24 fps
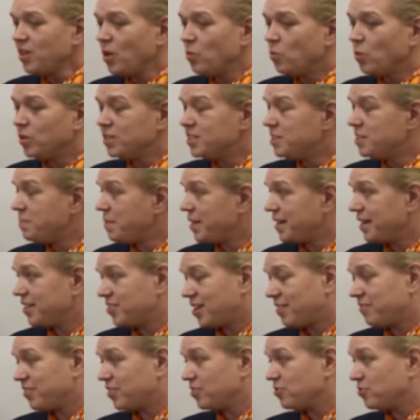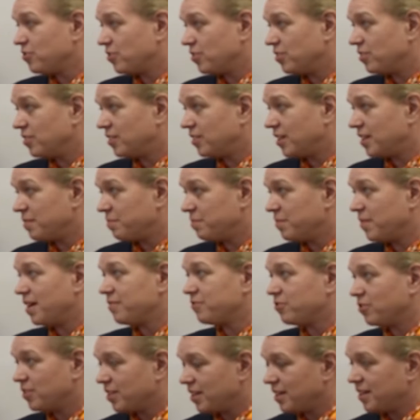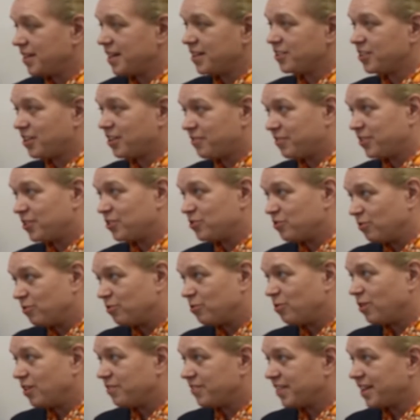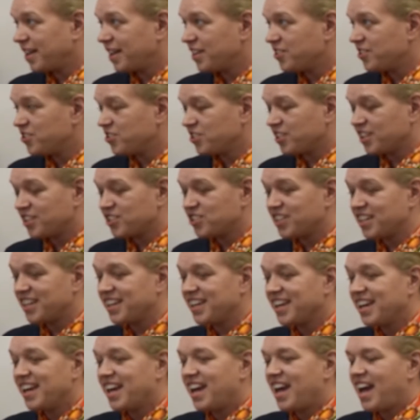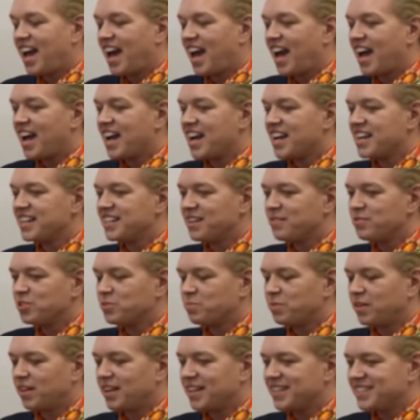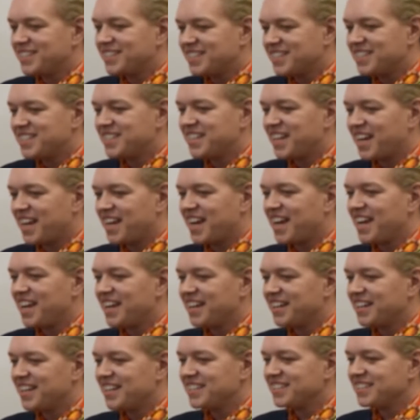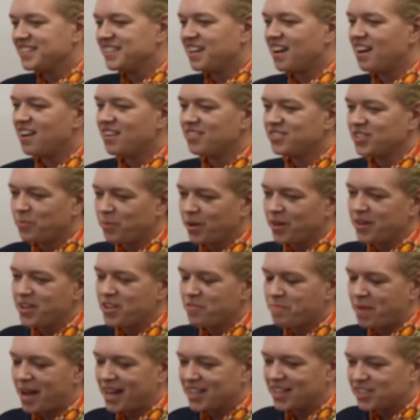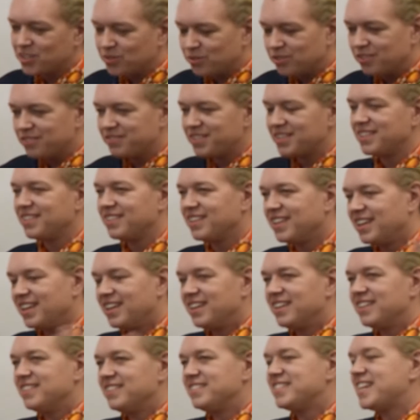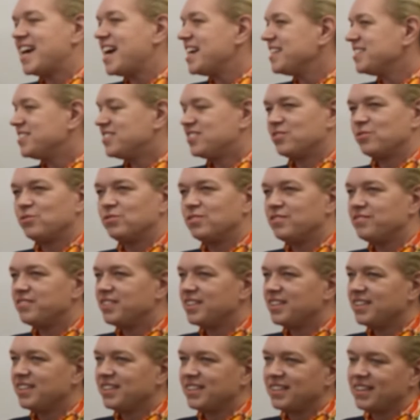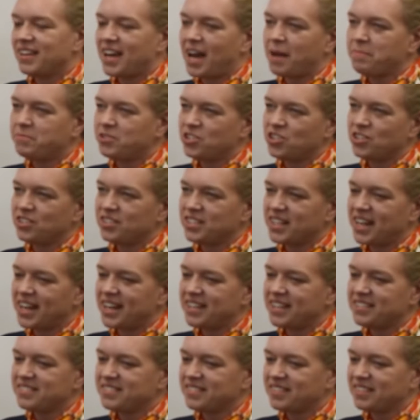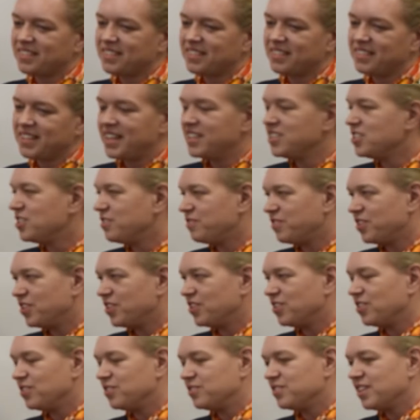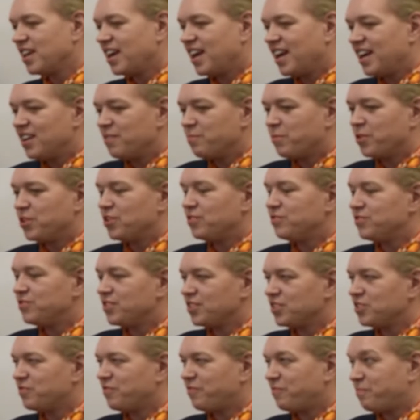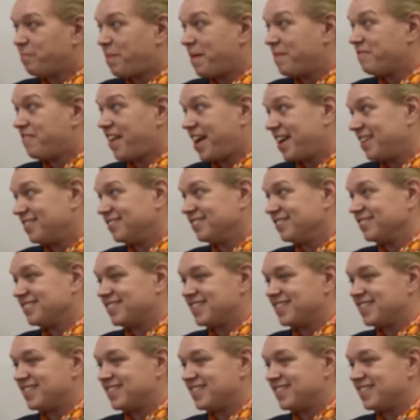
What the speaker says: wanted to be an air traffic controller. I've got an air traffic control qualification actually. And I was applying to the CAA, and they said, oh, don't worry, you passed all of the tests, all of the aptitude tests and the interviews, but you've just failed